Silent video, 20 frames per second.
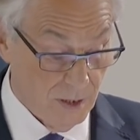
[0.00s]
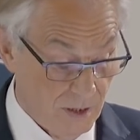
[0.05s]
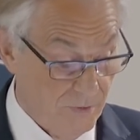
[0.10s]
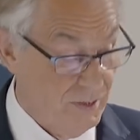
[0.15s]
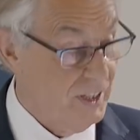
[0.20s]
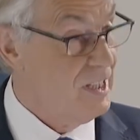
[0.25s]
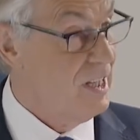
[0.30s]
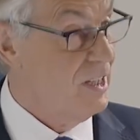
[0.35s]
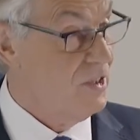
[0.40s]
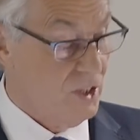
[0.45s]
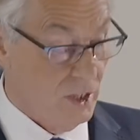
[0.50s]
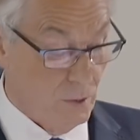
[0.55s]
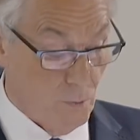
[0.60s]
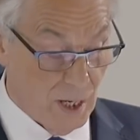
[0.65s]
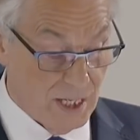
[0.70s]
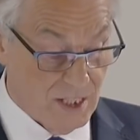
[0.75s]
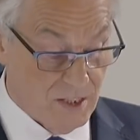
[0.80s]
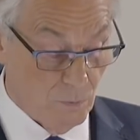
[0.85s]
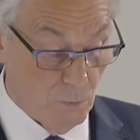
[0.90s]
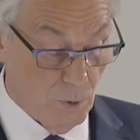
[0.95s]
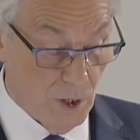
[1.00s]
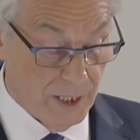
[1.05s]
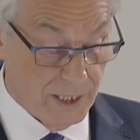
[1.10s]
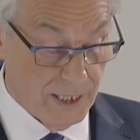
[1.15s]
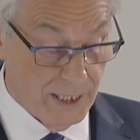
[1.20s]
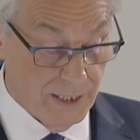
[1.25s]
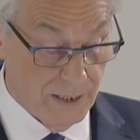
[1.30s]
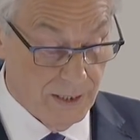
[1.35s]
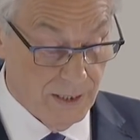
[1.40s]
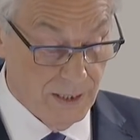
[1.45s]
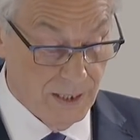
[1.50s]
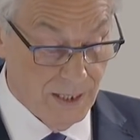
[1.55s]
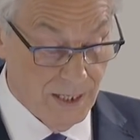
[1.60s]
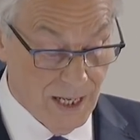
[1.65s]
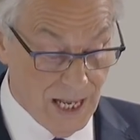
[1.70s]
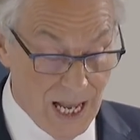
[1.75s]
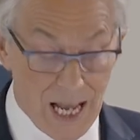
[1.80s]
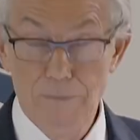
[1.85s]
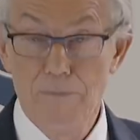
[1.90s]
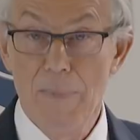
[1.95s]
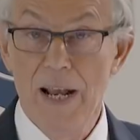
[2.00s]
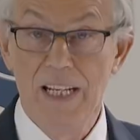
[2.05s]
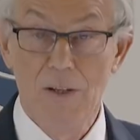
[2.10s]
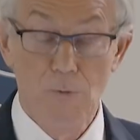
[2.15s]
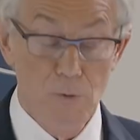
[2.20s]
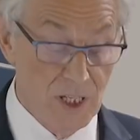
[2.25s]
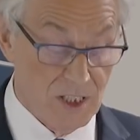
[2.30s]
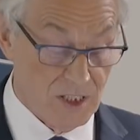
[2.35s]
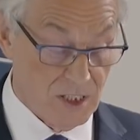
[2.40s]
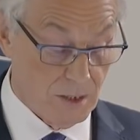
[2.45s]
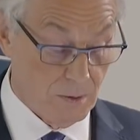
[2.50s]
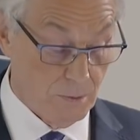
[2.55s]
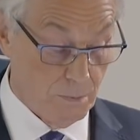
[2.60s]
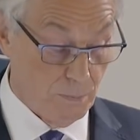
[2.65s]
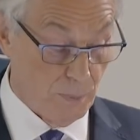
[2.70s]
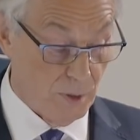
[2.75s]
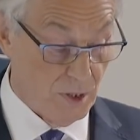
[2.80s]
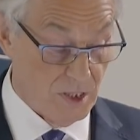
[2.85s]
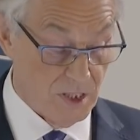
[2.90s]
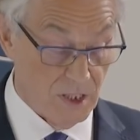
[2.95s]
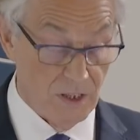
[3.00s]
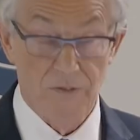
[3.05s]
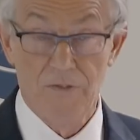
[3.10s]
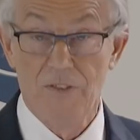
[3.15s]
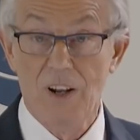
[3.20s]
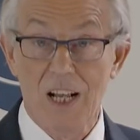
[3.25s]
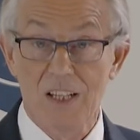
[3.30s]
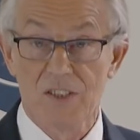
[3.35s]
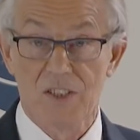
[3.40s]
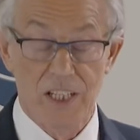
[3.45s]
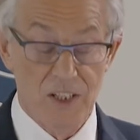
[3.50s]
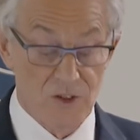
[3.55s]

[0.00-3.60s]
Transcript: of existing ways of working, and many risks because of the vast